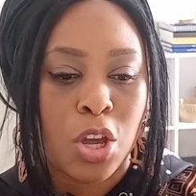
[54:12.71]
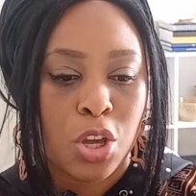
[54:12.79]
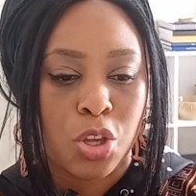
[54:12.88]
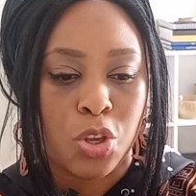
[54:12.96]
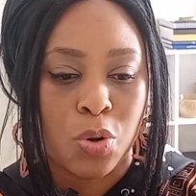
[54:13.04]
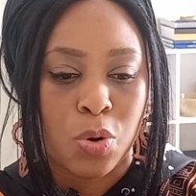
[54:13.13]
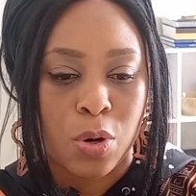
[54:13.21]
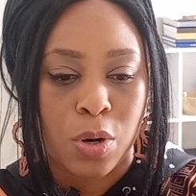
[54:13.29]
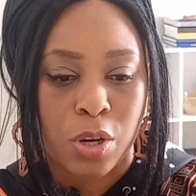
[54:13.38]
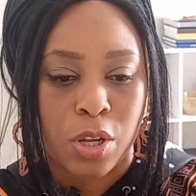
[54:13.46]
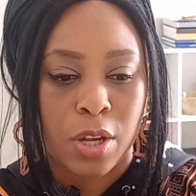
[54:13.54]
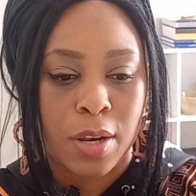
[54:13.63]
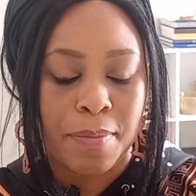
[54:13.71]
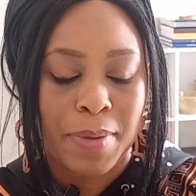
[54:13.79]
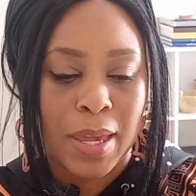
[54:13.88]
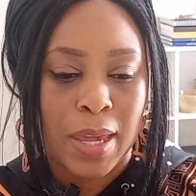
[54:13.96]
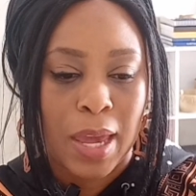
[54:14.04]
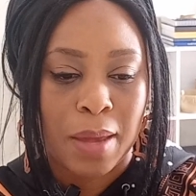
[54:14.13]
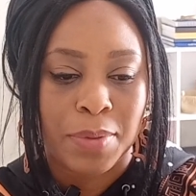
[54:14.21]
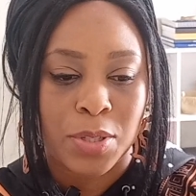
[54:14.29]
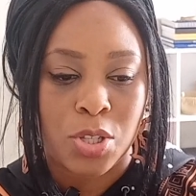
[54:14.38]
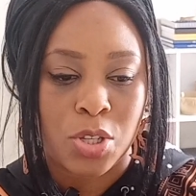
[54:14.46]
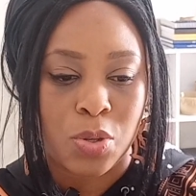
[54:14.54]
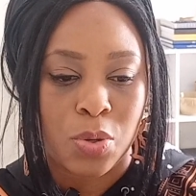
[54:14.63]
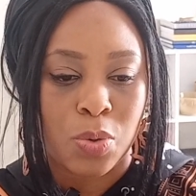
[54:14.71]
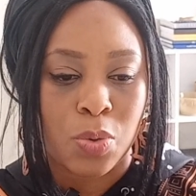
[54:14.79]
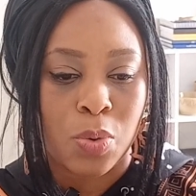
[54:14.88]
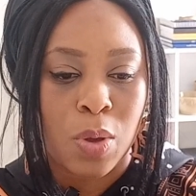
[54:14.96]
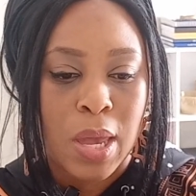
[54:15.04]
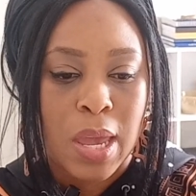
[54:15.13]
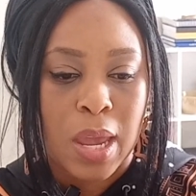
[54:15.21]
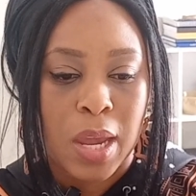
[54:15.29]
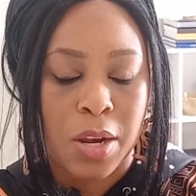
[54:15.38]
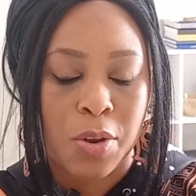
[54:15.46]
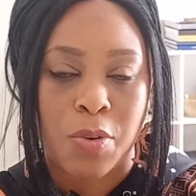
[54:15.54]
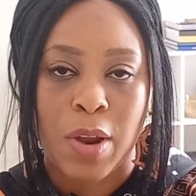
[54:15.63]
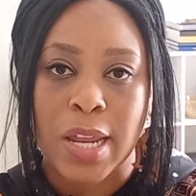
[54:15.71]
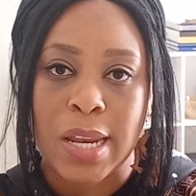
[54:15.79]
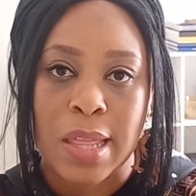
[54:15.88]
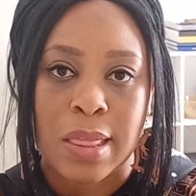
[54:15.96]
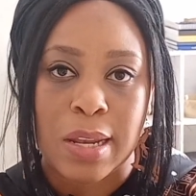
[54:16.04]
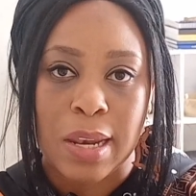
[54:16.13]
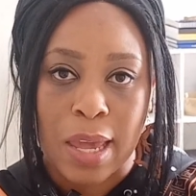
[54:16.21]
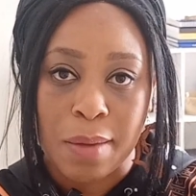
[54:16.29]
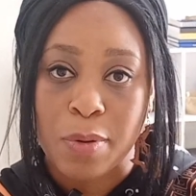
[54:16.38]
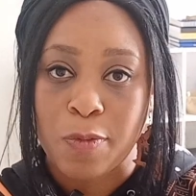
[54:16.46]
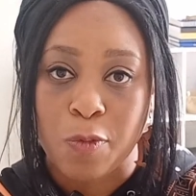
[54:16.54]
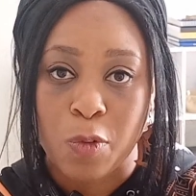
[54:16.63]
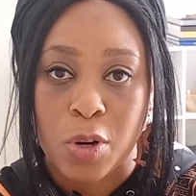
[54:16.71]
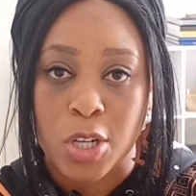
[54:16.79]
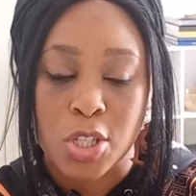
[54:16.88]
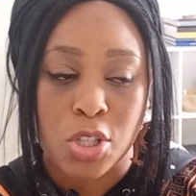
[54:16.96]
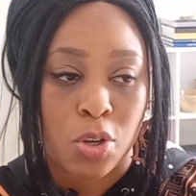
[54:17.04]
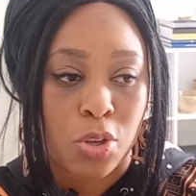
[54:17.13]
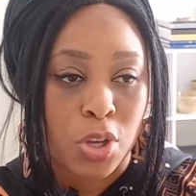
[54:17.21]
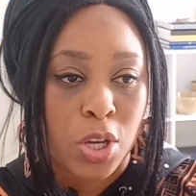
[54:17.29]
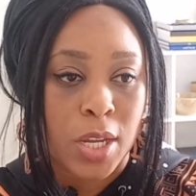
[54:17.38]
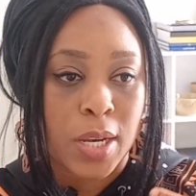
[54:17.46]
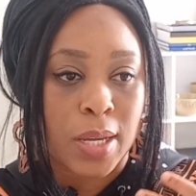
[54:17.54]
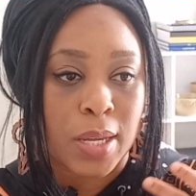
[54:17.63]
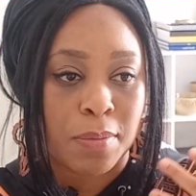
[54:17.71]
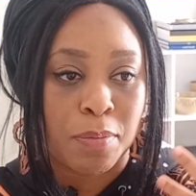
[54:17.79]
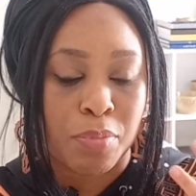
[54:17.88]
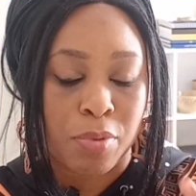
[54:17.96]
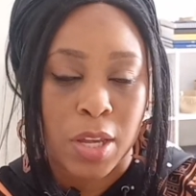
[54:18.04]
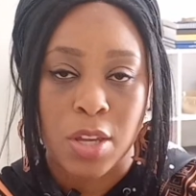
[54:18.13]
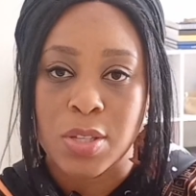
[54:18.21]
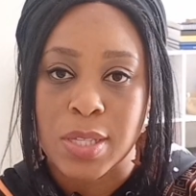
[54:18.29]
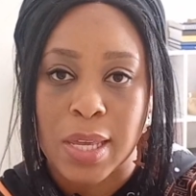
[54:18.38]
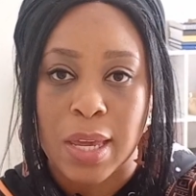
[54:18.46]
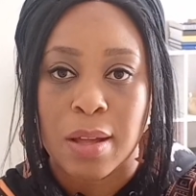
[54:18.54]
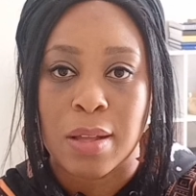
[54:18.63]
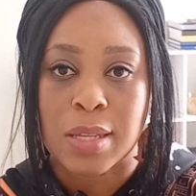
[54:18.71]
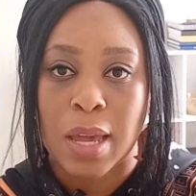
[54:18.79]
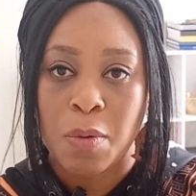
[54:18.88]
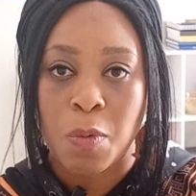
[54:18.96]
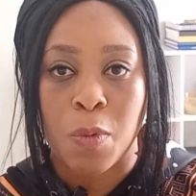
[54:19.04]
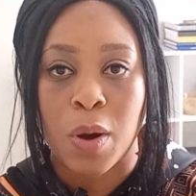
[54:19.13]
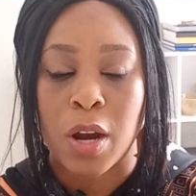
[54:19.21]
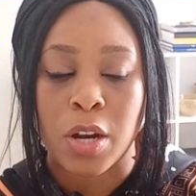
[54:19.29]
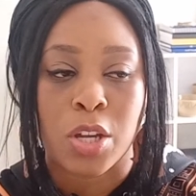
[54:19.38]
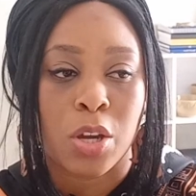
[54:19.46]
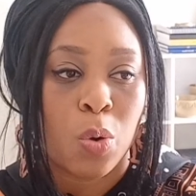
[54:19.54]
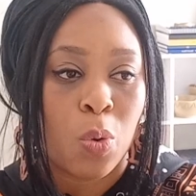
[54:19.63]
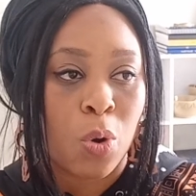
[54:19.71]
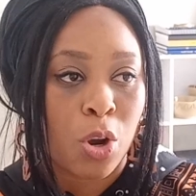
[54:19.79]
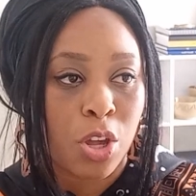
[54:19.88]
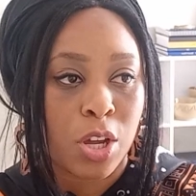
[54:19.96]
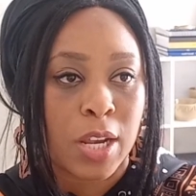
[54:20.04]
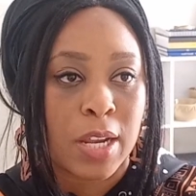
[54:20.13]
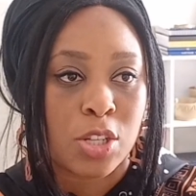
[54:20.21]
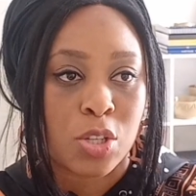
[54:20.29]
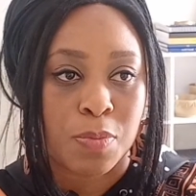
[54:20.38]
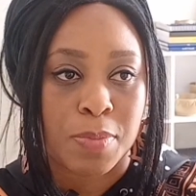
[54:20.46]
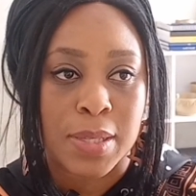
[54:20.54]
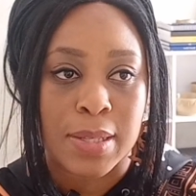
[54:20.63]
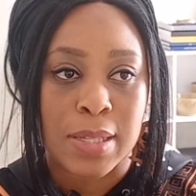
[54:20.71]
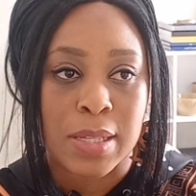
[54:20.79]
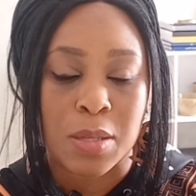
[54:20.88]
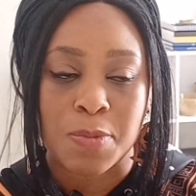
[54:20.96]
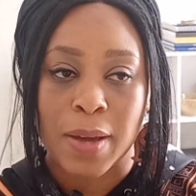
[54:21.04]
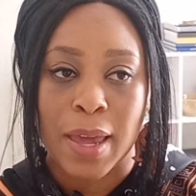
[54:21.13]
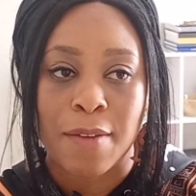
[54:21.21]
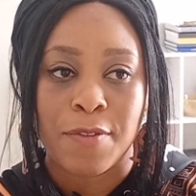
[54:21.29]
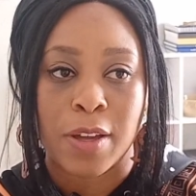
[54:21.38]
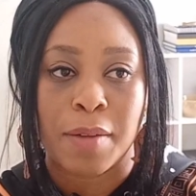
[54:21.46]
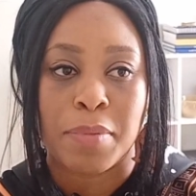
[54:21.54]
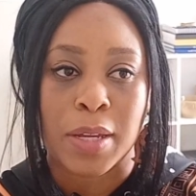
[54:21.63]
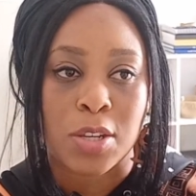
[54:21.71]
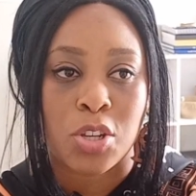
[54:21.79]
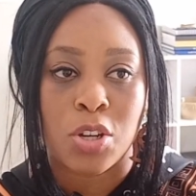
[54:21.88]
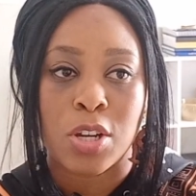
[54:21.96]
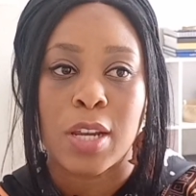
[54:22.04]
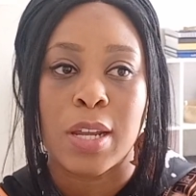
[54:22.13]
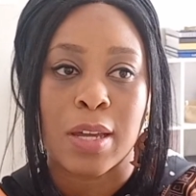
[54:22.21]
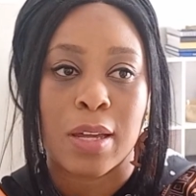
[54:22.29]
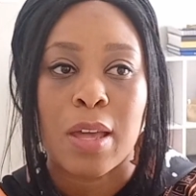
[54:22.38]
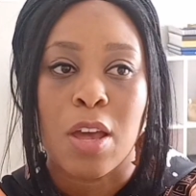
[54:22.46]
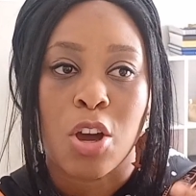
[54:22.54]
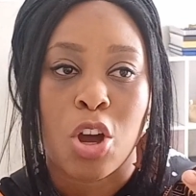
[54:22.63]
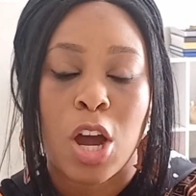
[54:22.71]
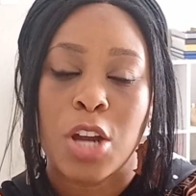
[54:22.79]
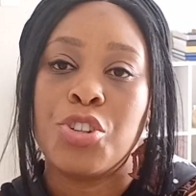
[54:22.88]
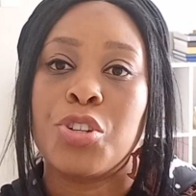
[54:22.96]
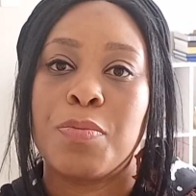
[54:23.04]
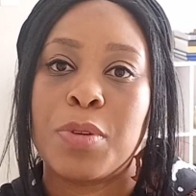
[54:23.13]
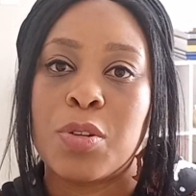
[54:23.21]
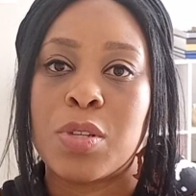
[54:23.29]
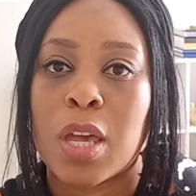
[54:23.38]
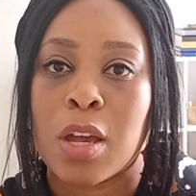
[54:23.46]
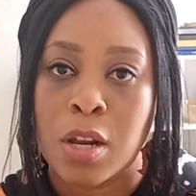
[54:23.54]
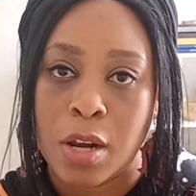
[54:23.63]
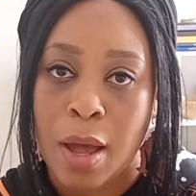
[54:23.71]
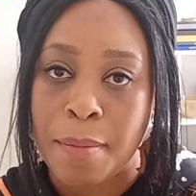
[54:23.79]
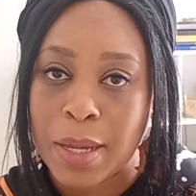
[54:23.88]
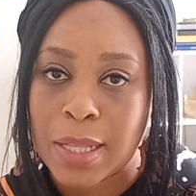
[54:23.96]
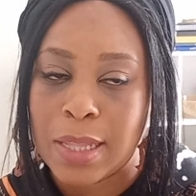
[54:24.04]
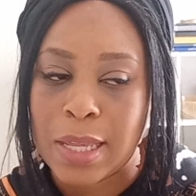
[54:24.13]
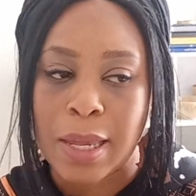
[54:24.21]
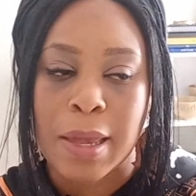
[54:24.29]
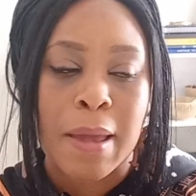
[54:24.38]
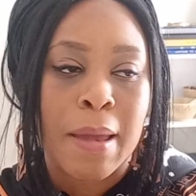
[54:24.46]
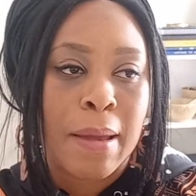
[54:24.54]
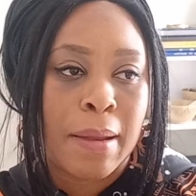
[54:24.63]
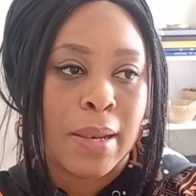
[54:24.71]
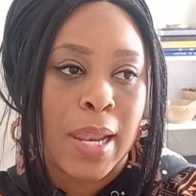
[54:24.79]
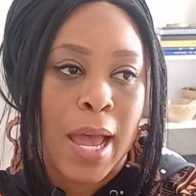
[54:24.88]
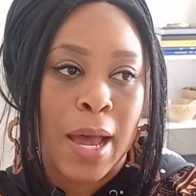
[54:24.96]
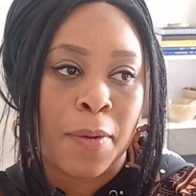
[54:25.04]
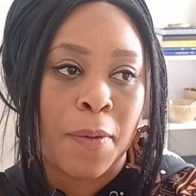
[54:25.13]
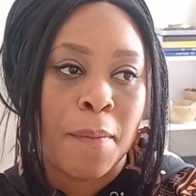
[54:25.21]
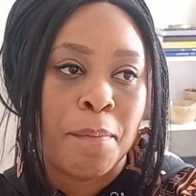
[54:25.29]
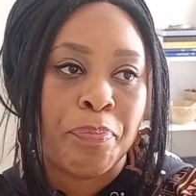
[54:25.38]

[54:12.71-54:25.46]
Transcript: You're going to be able to integrate in the labor force. So you're going to bring your skills and work, or you're going to do businesses, whatever, but you're going to contribute economically. Now,